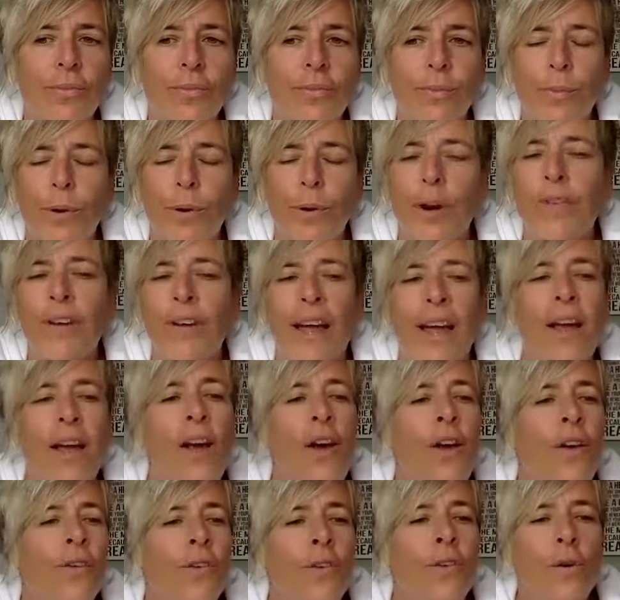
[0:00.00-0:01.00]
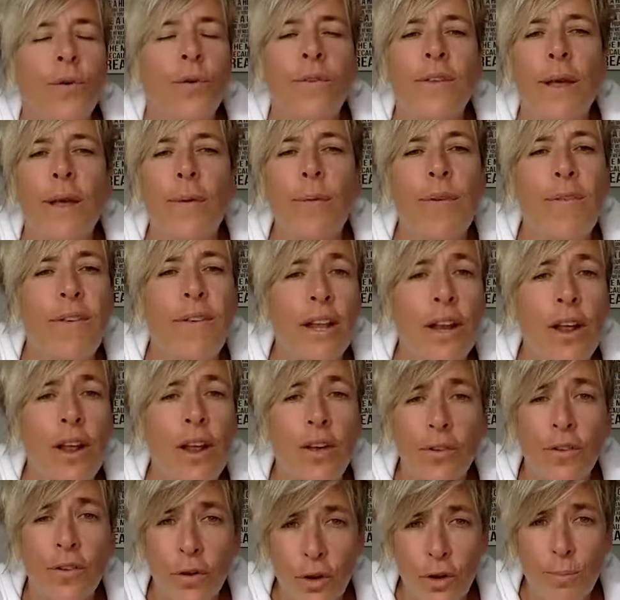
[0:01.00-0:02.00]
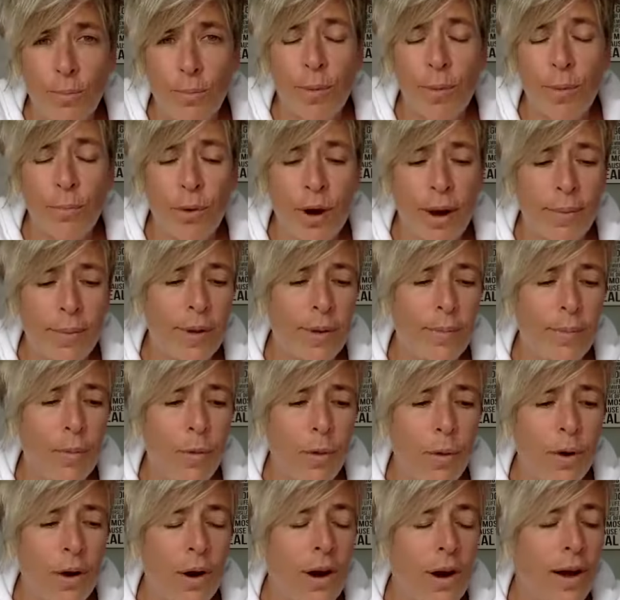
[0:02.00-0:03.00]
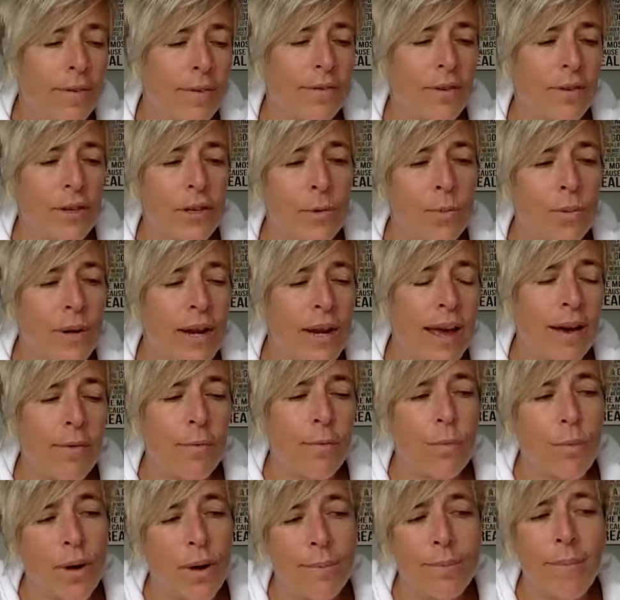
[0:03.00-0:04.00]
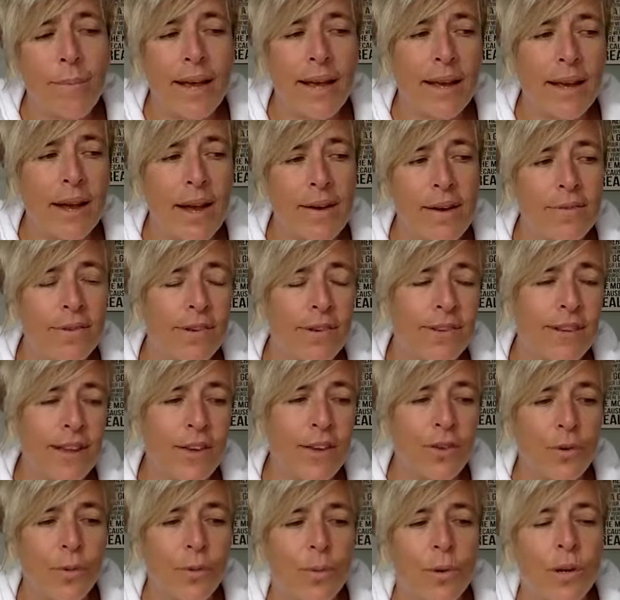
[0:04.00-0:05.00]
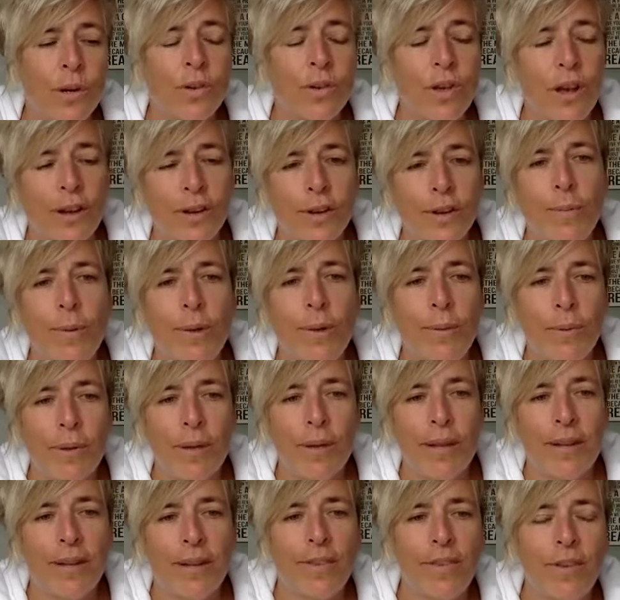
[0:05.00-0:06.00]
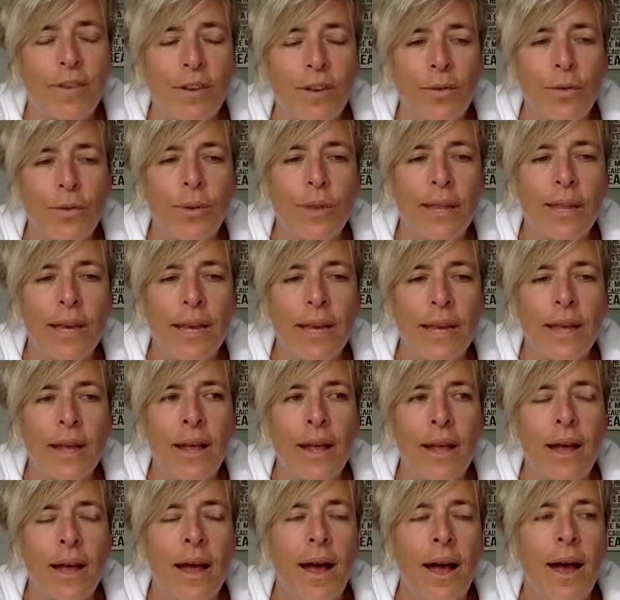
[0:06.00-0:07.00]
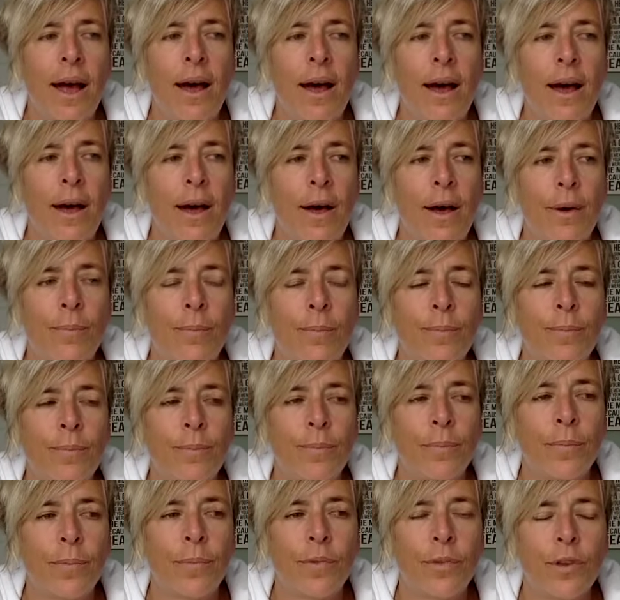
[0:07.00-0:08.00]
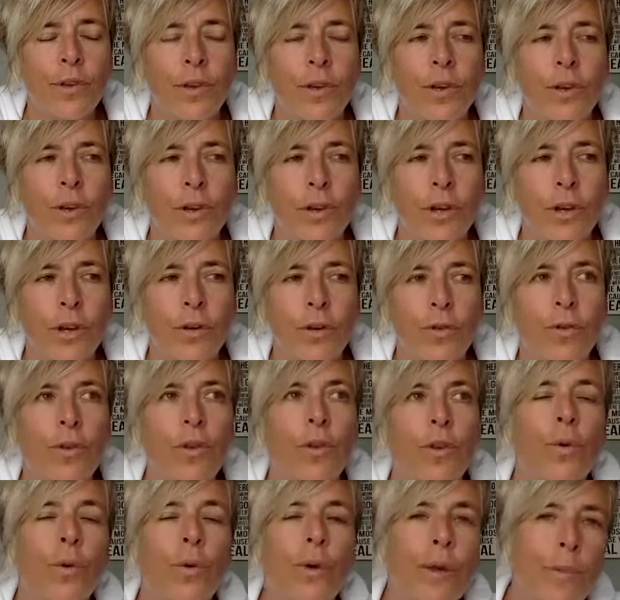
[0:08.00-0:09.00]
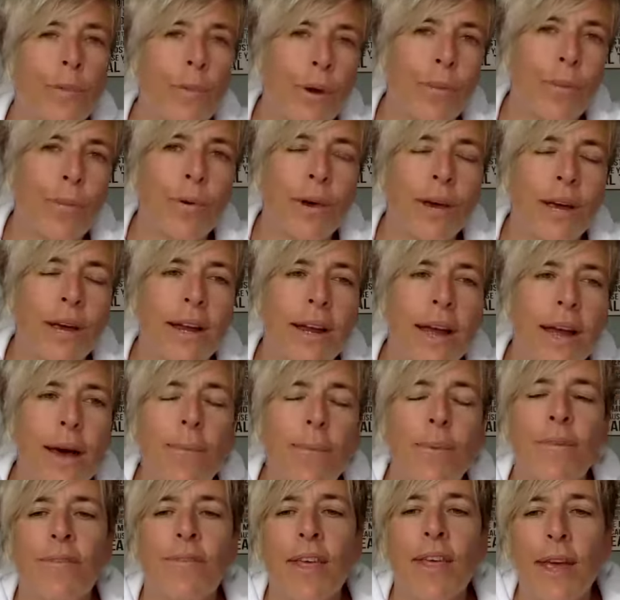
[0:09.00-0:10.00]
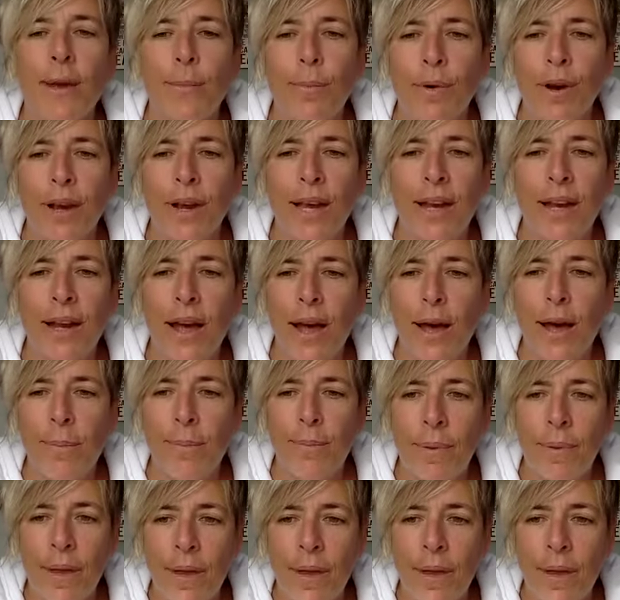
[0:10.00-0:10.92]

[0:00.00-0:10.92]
Perfect. So some of it also could be prepping more of, do you want to have one main conversation? You want to talk to people individually? Do you only want to bring it up if they bring it up?